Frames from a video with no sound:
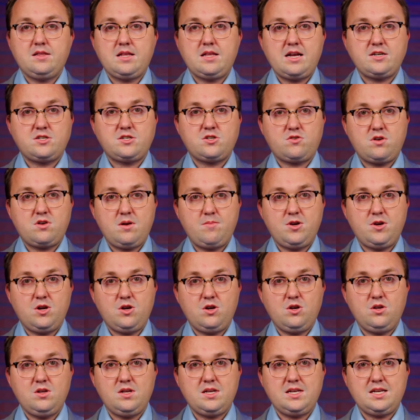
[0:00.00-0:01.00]
alleged
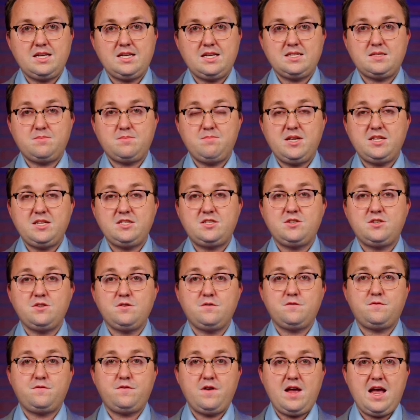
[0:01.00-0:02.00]
criminal is
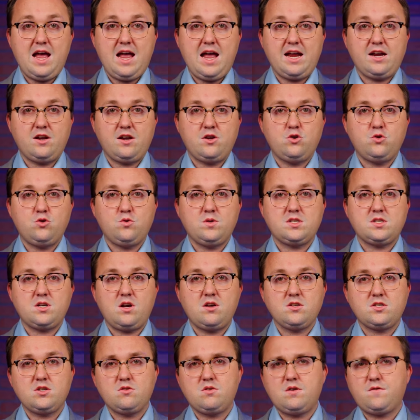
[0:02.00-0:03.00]
Minsu Feng, who is
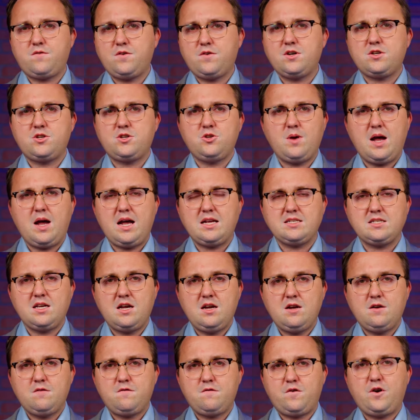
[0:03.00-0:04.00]
also referred to as
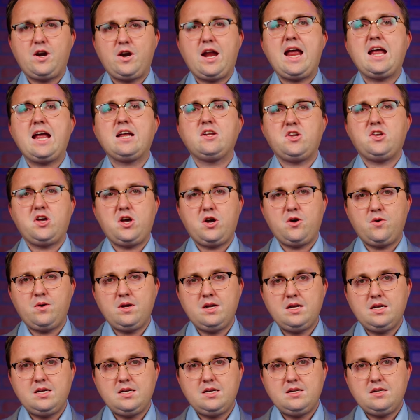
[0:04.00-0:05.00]
Fernando.